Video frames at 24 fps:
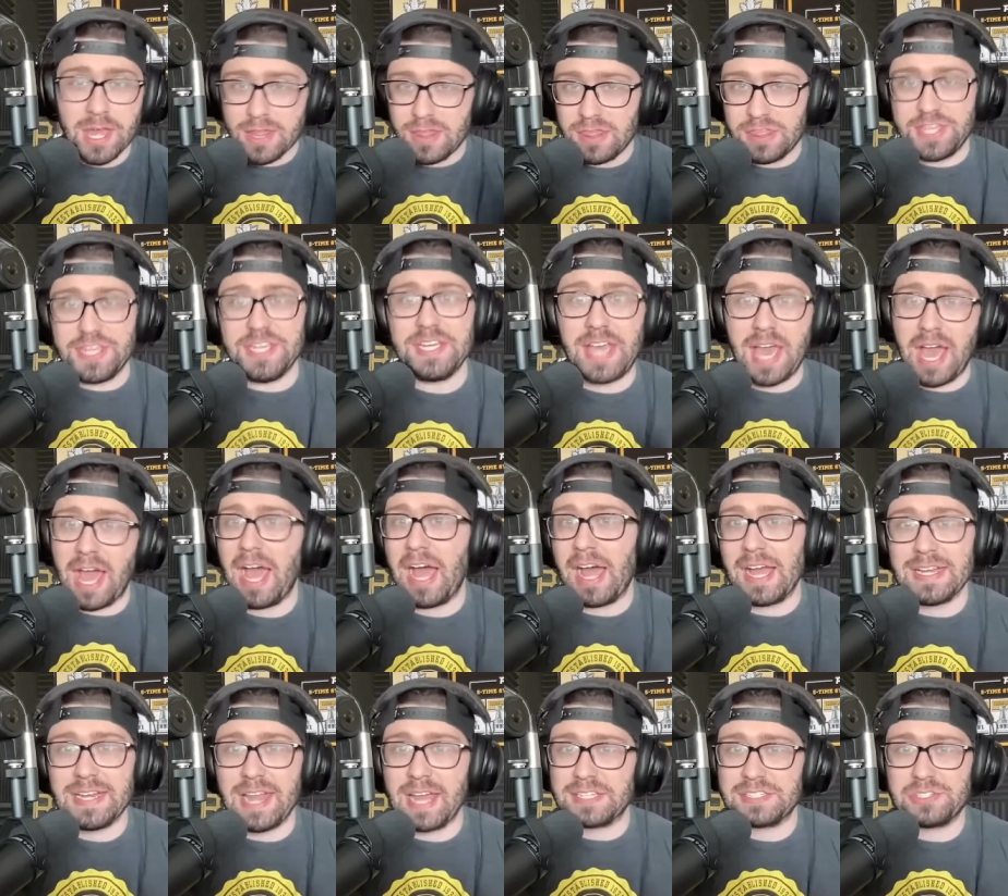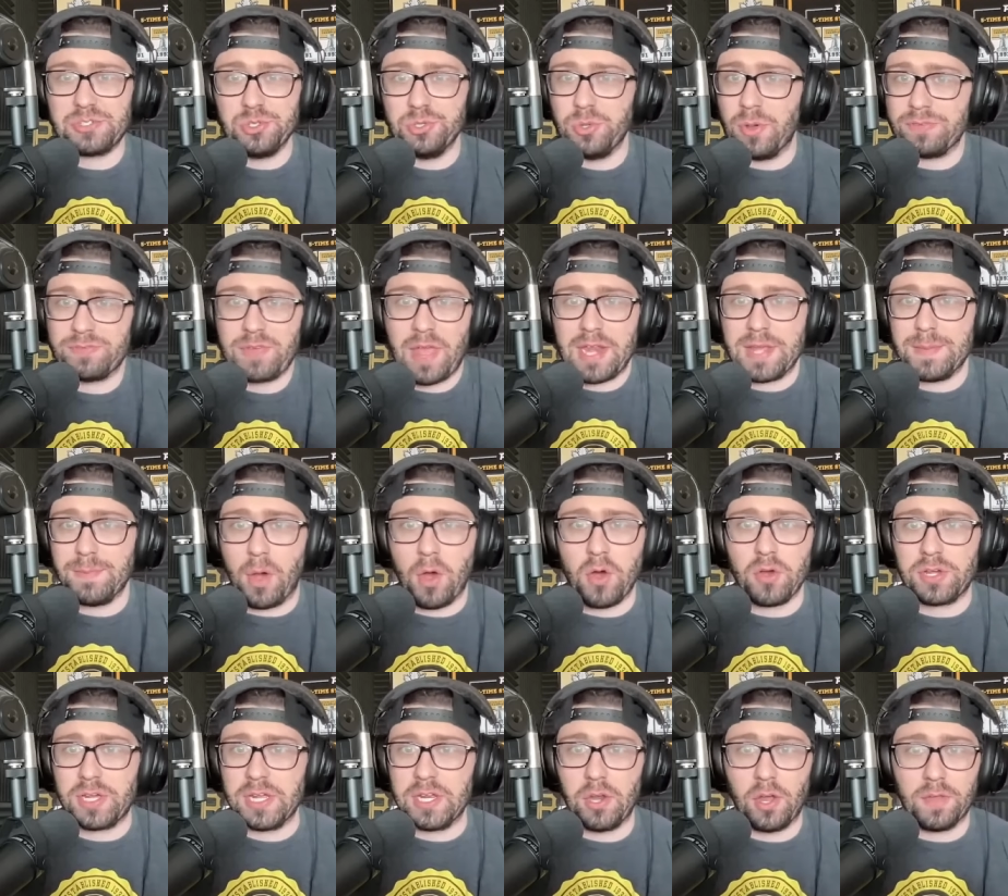the guy next to Evgeni
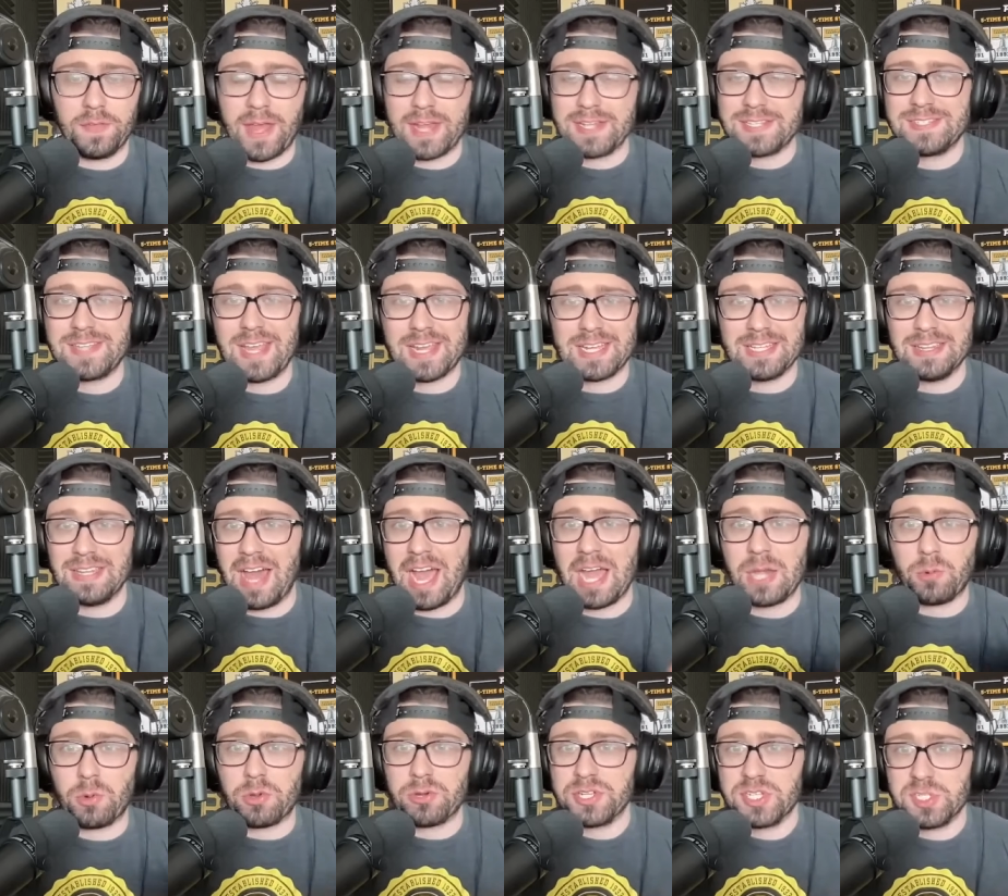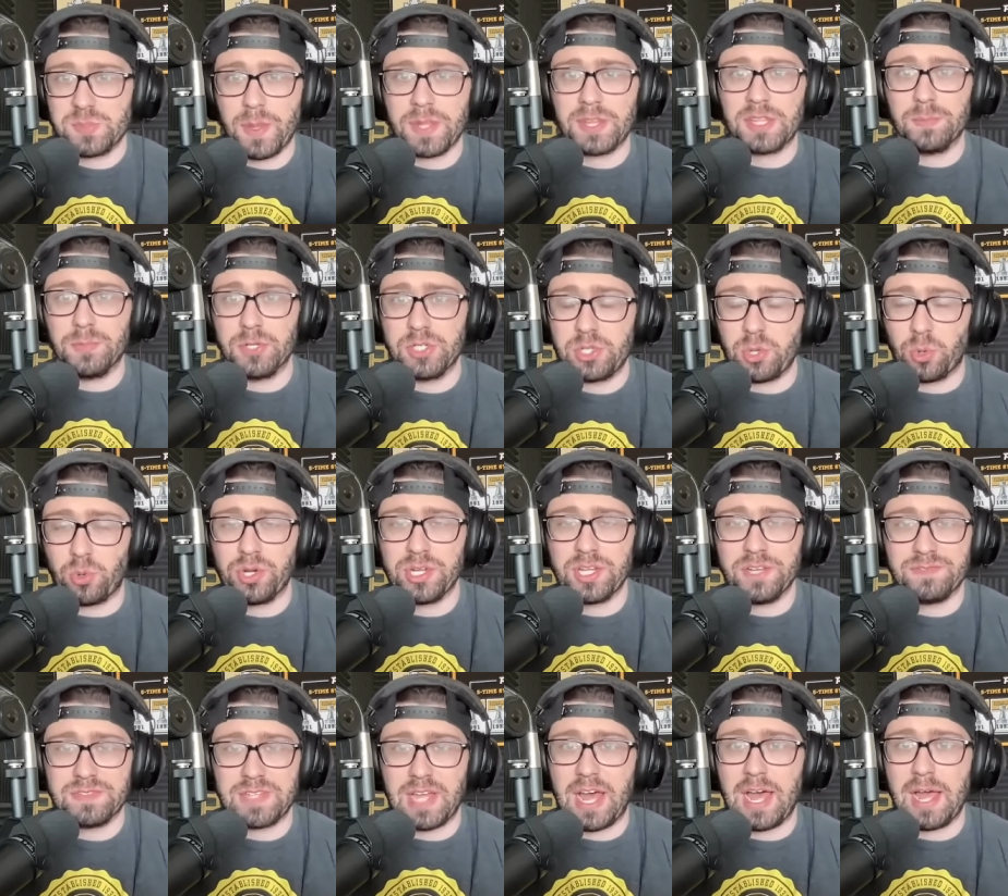Malkin on that second line where he spent the majority
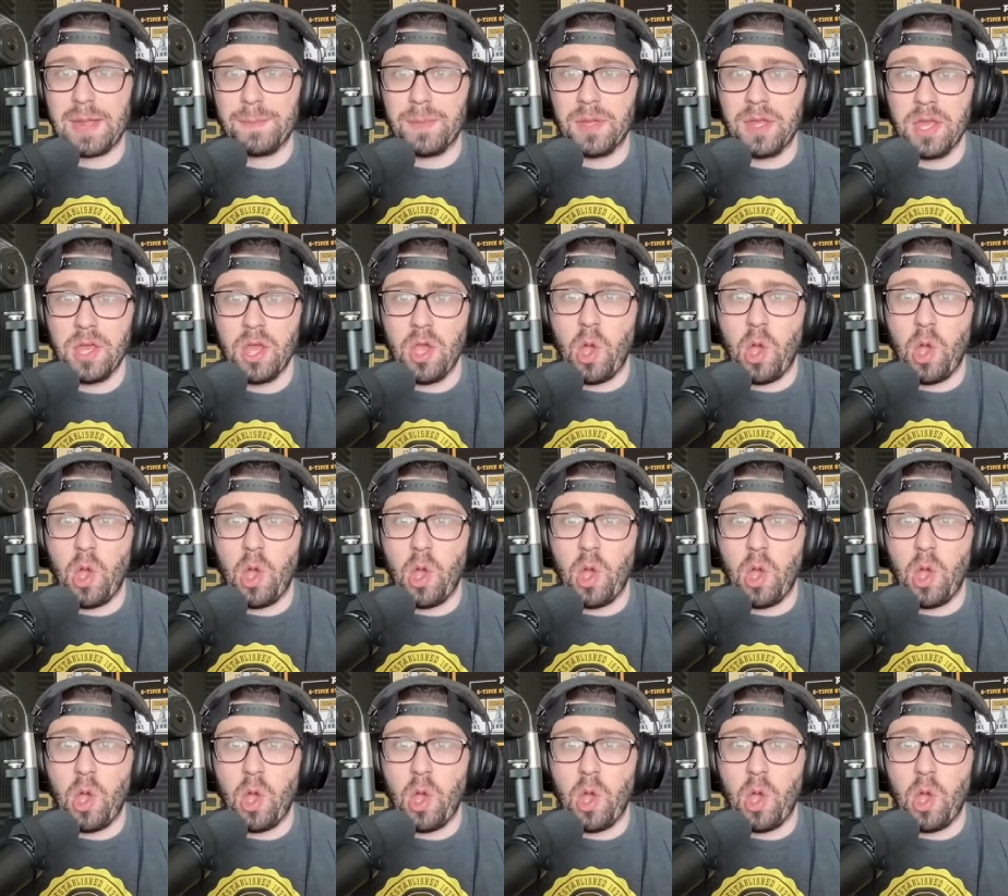of time